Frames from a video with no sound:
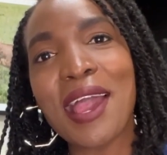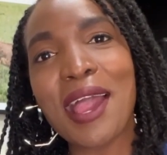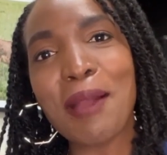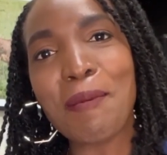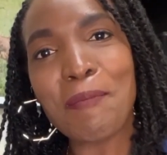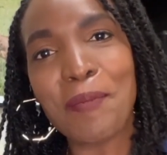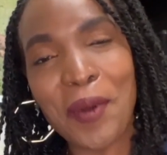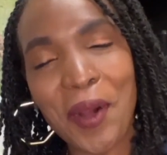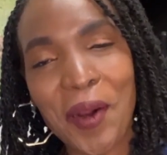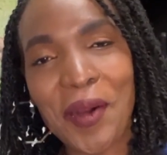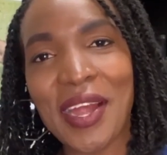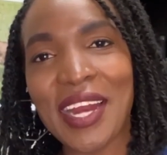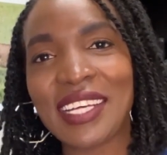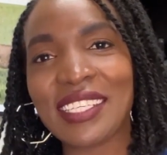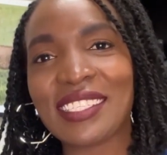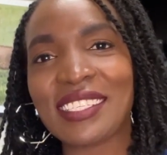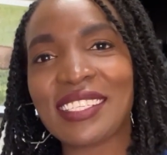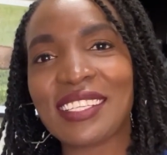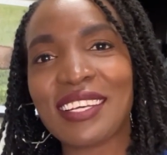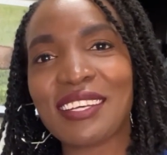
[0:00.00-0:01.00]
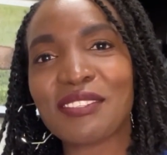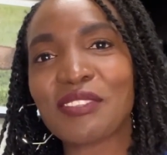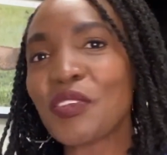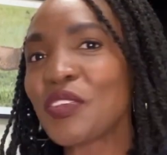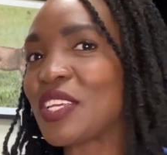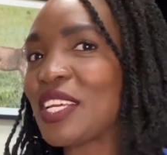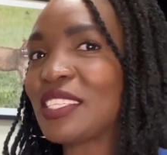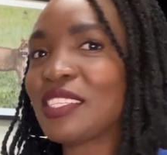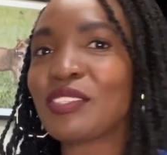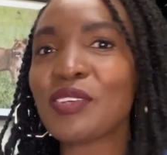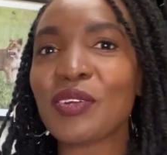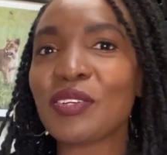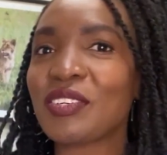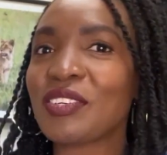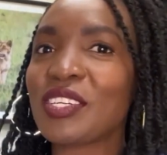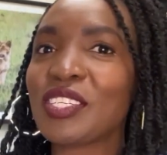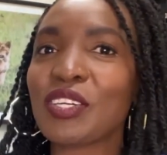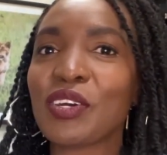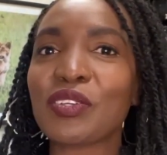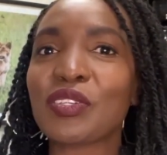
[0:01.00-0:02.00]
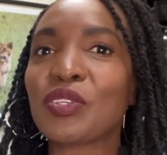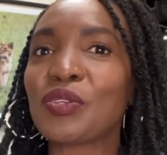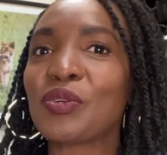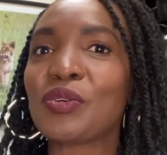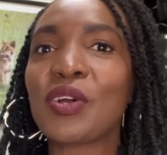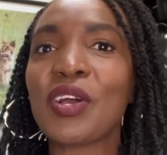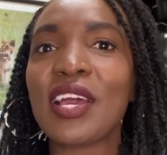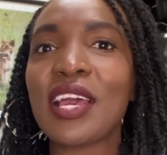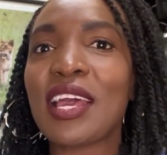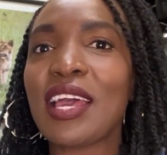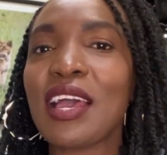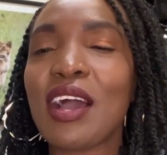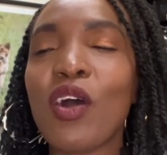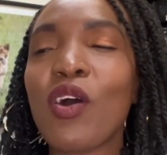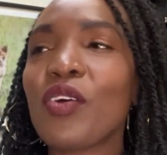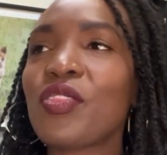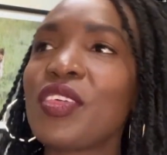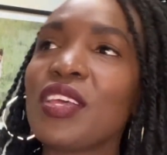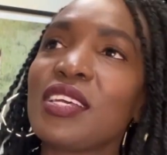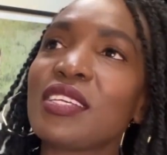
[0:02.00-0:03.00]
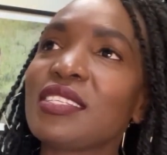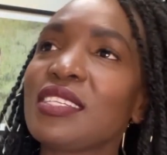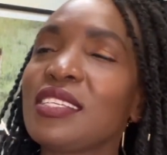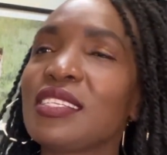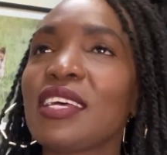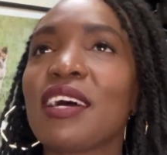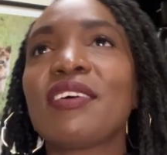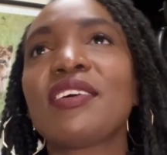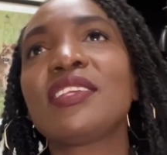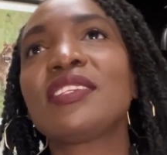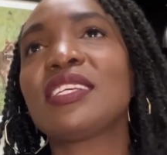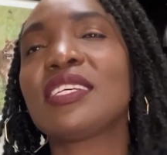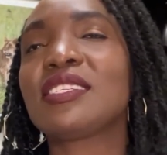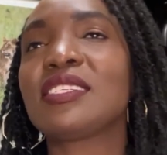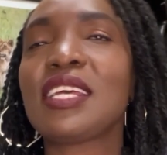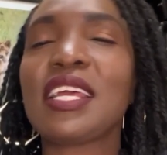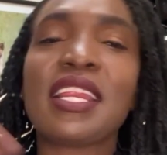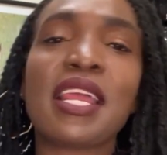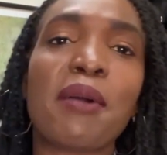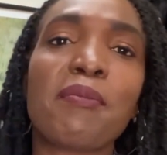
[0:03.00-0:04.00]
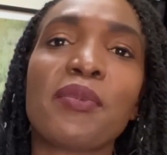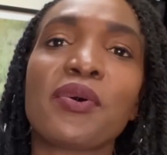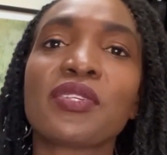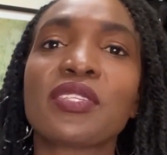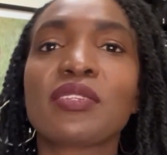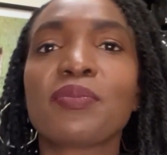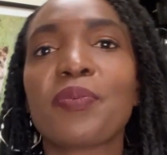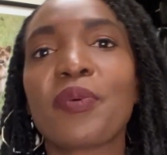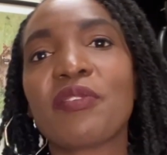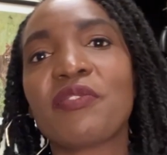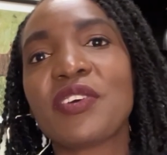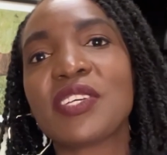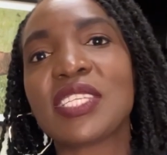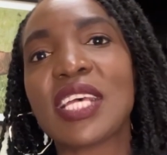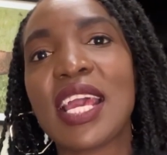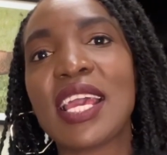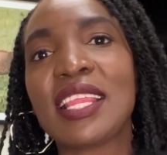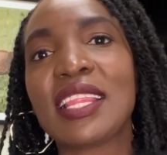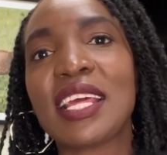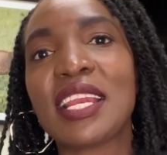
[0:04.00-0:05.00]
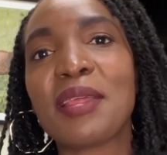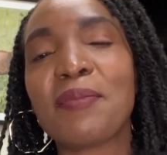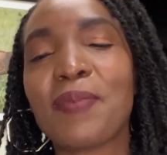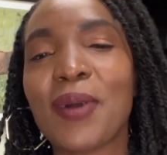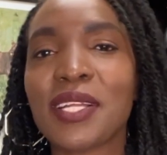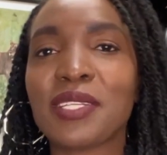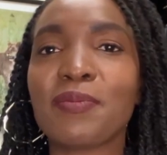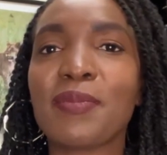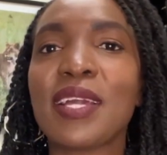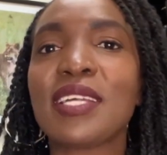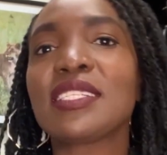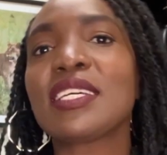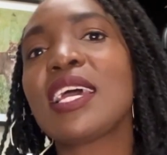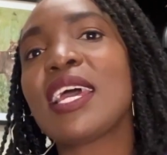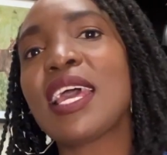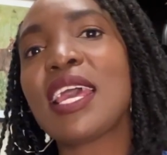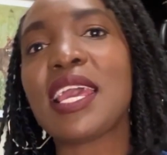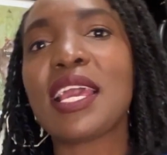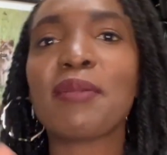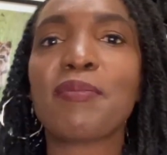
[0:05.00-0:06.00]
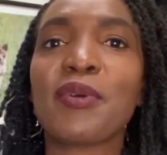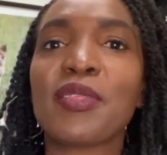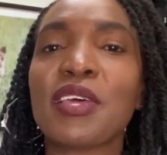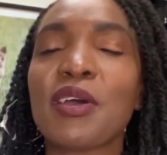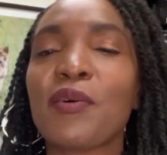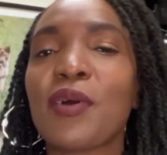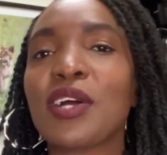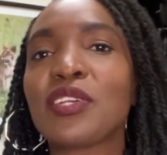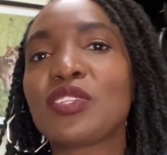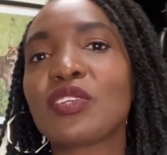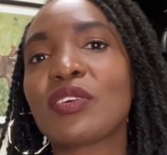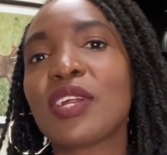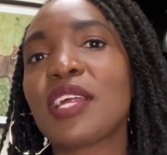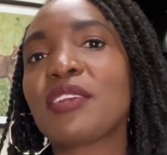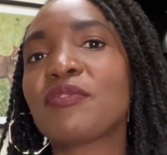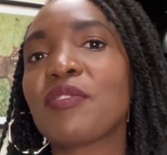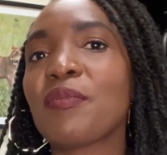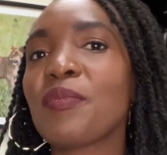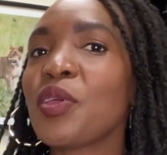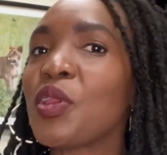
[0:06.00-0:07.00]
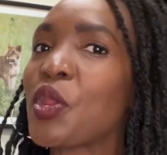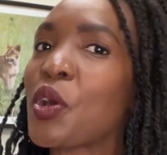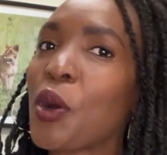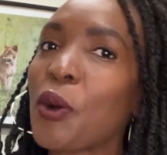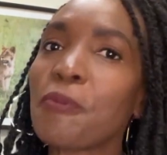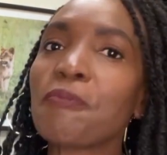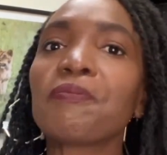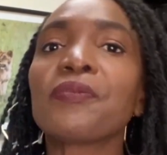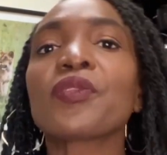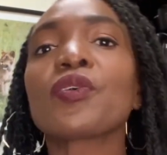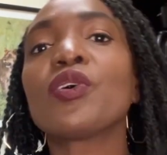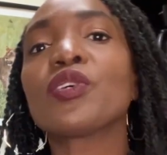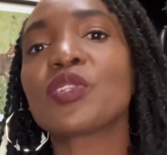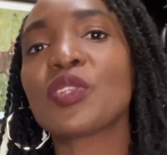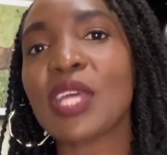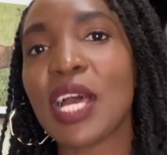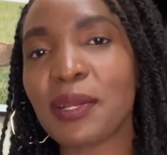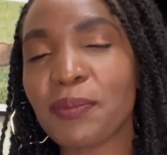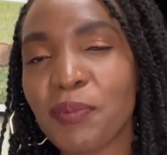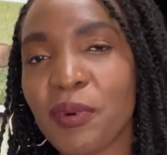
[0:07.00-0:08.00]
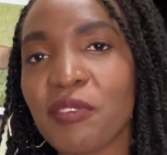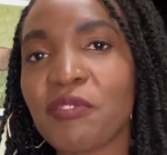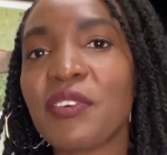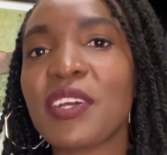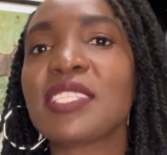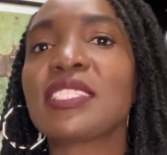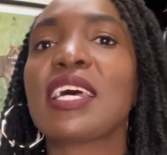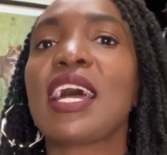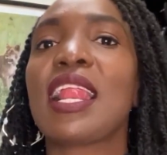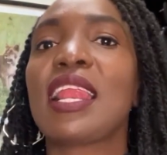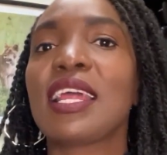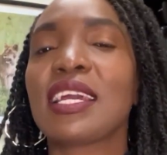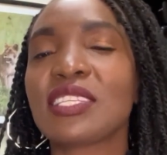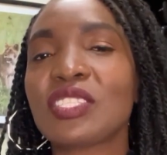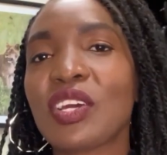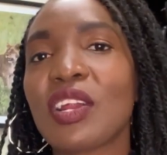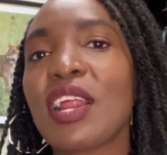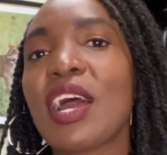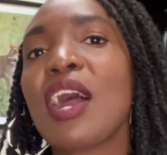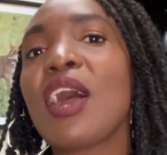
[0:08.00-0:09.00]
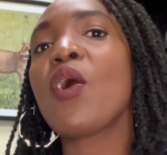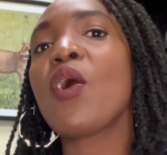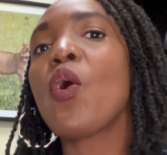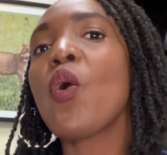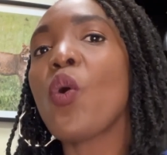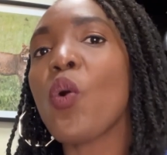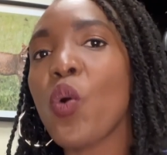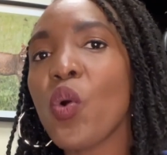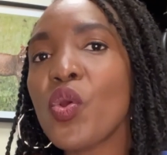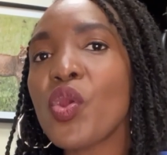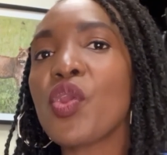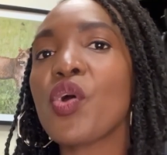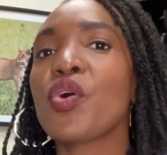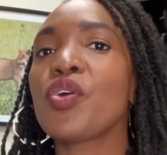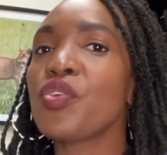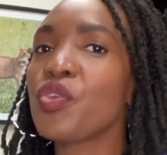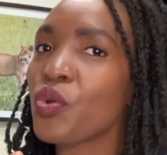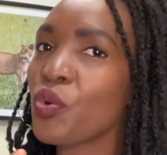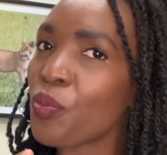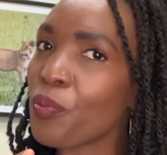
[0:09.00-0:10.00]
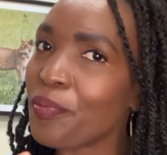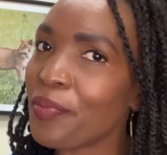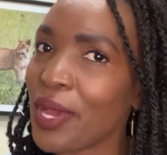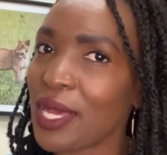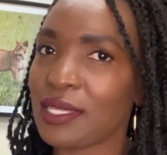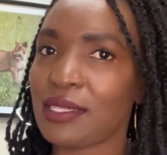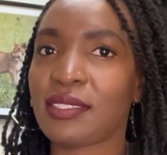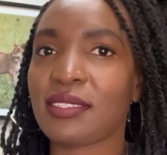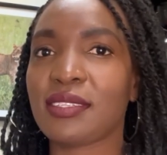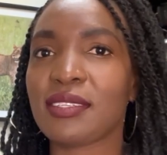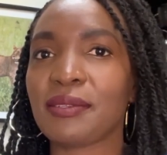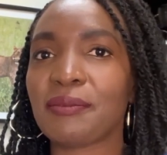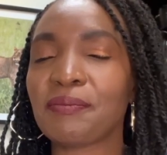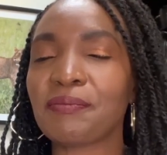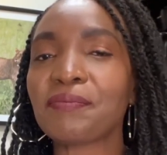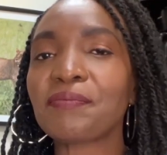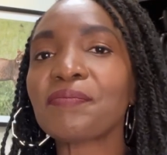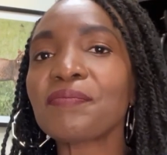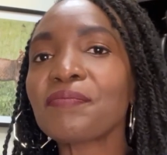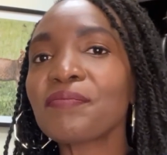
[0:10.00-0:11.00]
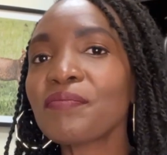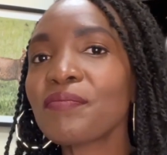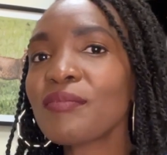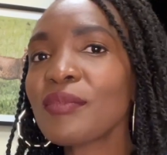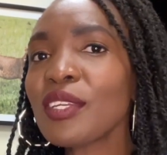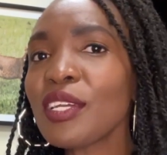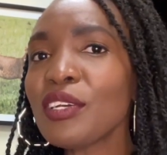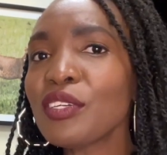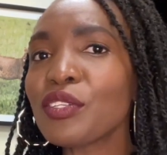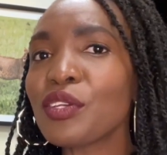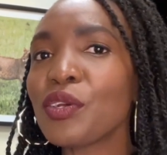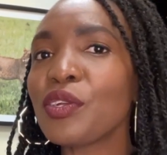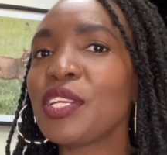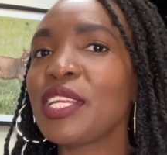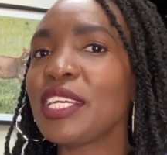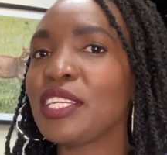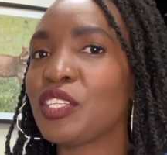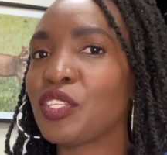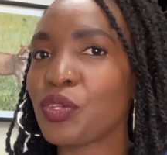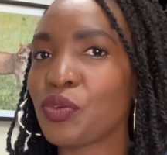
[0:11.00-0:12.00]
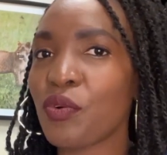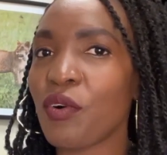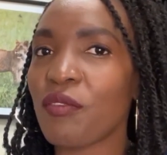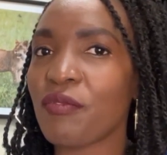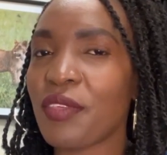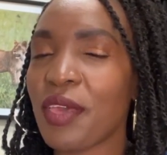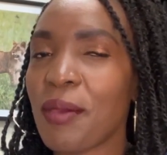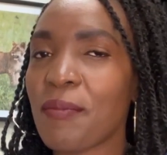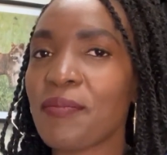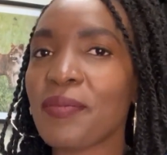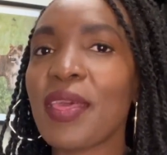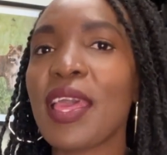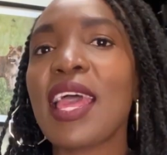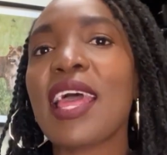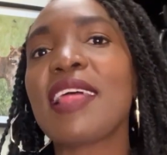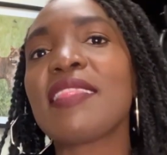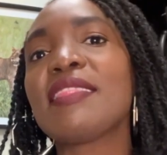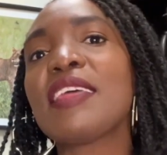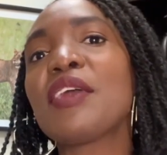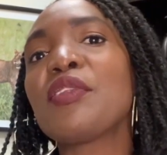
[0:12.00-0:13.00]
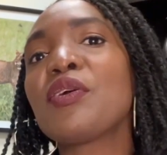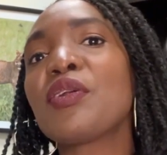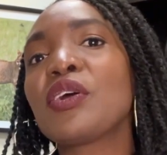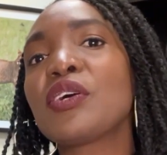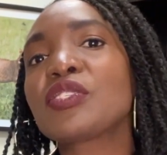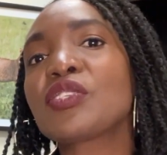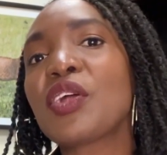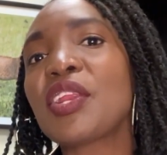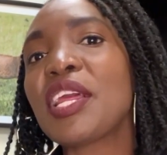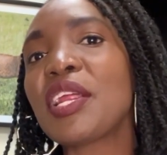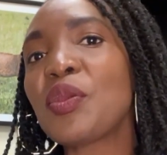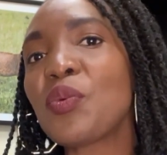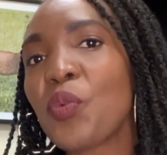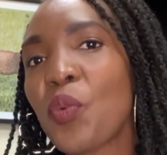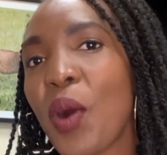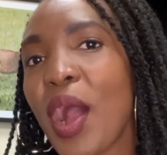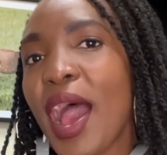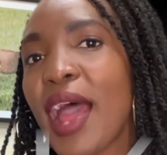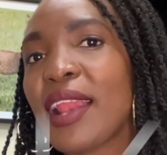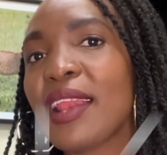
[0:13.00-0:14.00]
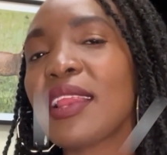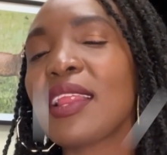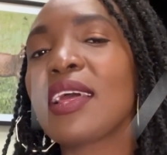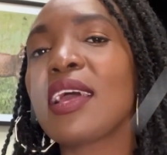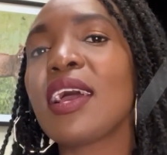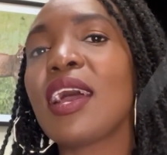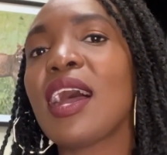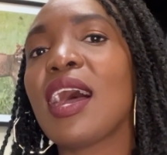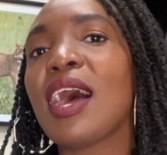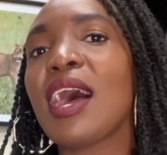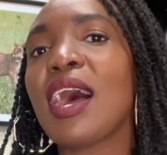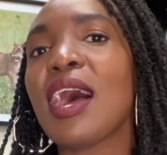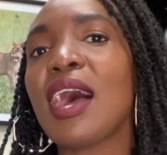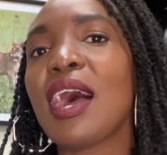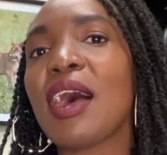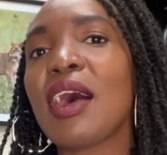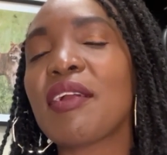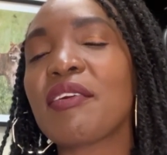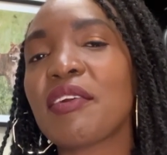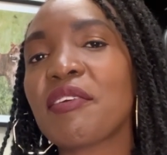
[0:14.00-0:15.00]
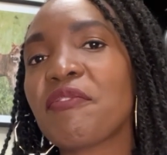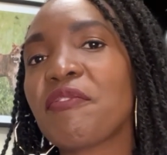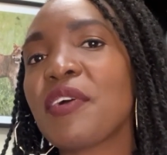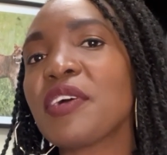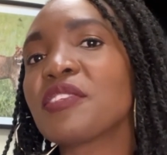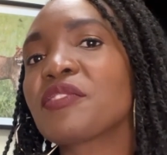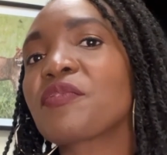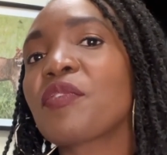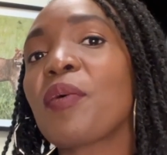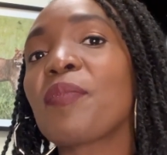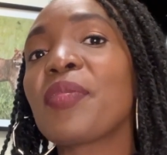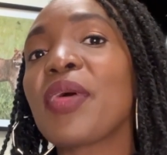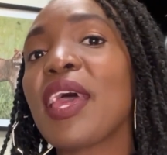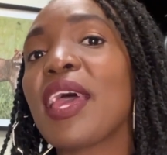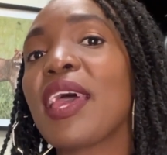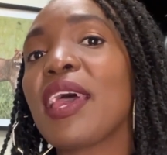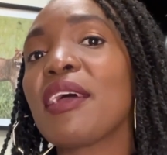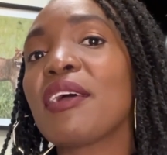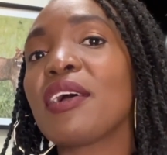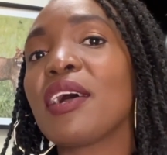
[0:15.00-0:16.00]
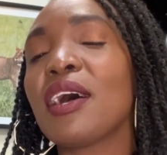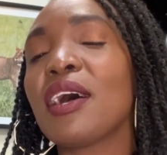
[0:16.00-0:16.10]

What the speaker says: progress. So just don't reach out to, oh, this is the senior most professor in the department, he'll be the one to write for me. No, go to that professor, lecturer who know you best. So you'll need 2 of them. Then you'll also need 1 reference from the